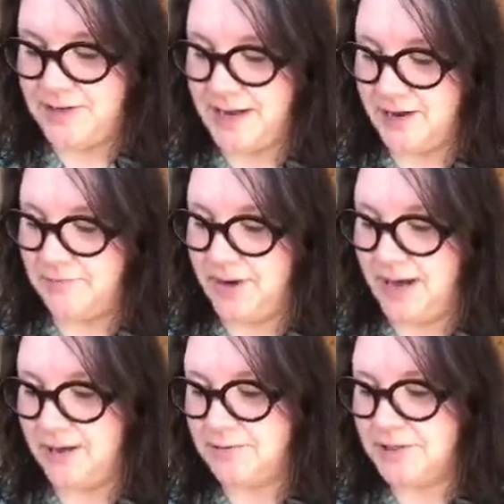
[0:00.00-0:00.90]
and
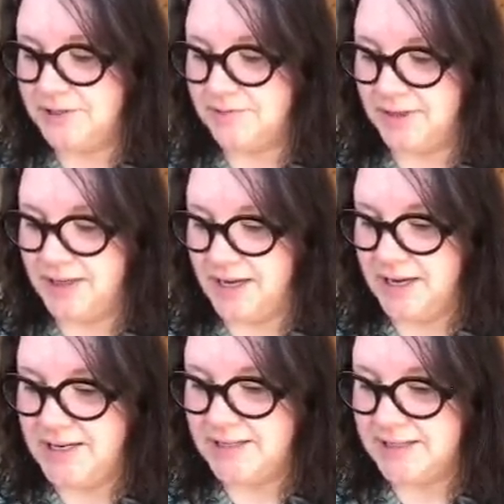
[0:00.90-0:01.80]
back, which is really
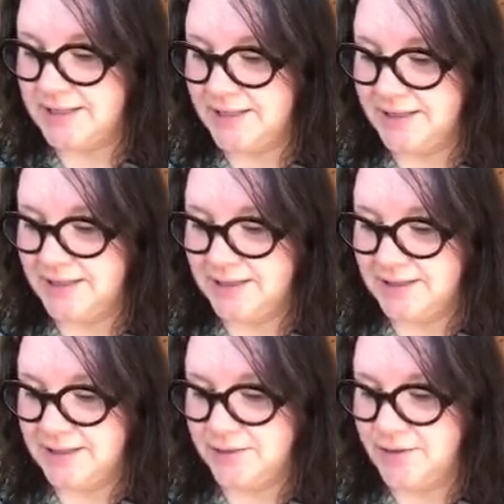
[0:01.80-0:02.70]
nice.
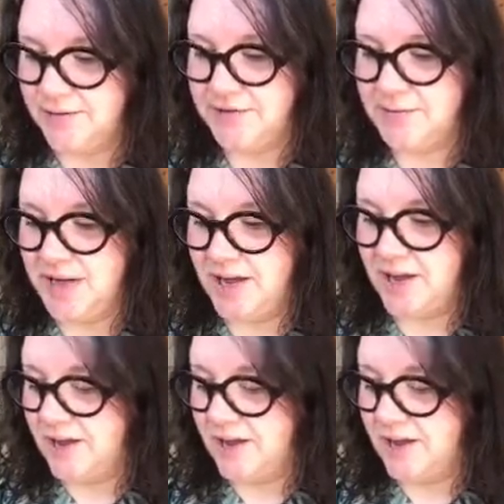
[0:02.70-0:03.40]
So enough to make